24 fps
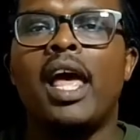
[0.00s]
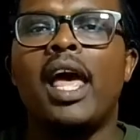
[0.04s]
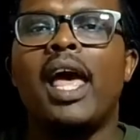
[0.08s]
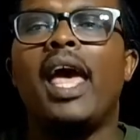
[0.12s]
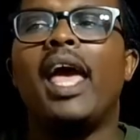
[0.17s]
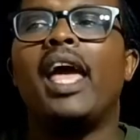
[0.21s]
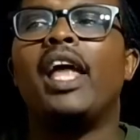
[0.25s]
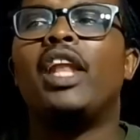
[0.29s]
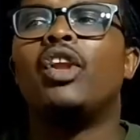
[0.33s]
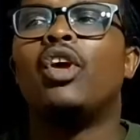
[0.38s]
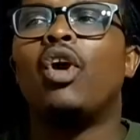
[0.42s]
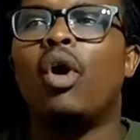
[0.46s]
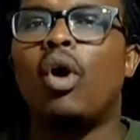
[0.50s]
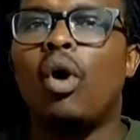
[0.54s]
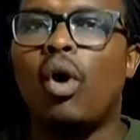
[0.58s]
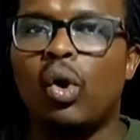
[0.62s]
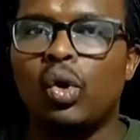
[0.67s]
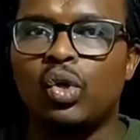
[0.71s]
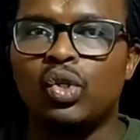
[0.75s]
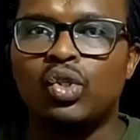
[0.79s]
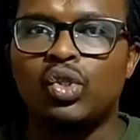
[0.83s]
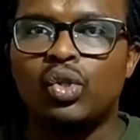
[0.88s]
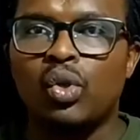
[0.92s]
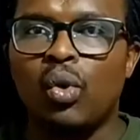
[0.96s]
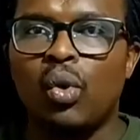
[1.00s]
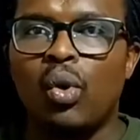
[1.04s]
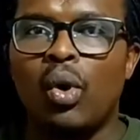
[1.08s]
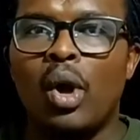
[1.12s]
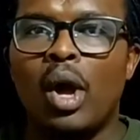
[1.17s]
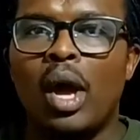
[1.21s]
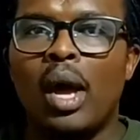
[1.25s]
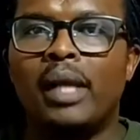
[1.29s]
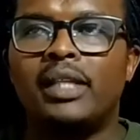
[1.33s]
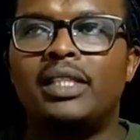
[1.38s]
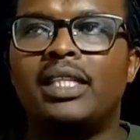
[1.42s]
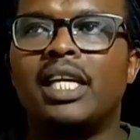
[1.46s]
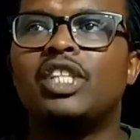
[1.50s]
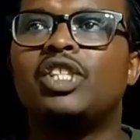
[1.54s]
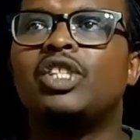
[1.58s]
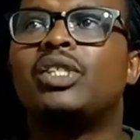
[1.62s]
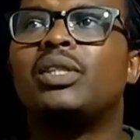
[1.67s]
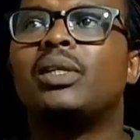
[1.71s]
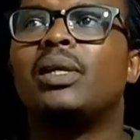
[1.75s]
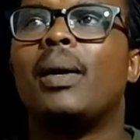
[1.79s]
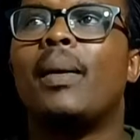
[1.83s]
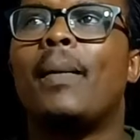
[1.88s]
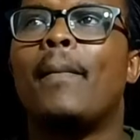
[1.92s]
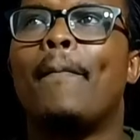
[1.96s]
And also, just
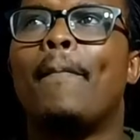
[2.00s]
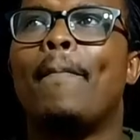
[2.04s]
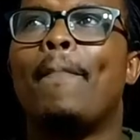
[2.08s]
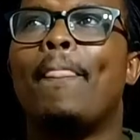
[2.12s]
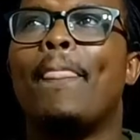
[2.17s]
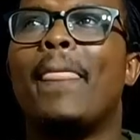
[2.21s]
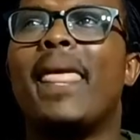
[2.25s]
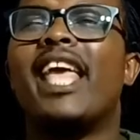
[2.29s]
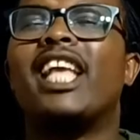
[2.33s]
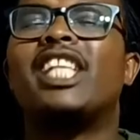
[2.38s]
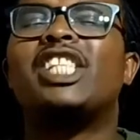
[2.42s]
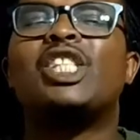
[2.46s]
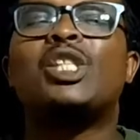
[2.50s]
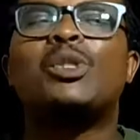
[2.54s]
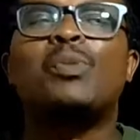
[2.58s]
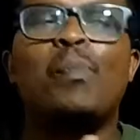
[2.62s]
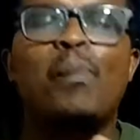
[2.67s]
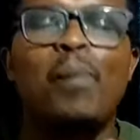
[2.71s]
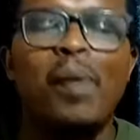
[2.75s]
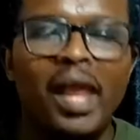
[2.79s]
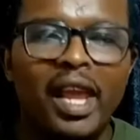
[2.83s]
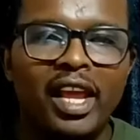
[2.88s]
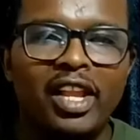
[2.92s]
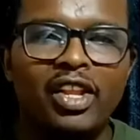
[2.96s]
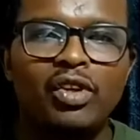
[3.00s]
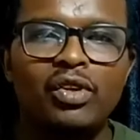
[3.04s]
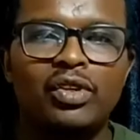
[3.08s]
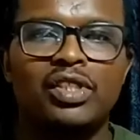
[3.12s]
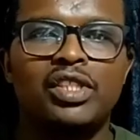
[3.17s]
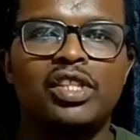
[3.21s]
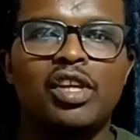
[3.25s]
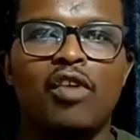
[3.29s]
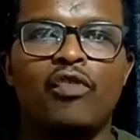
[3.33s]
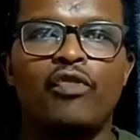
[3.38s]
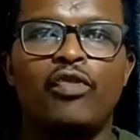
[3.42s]
explain yourself.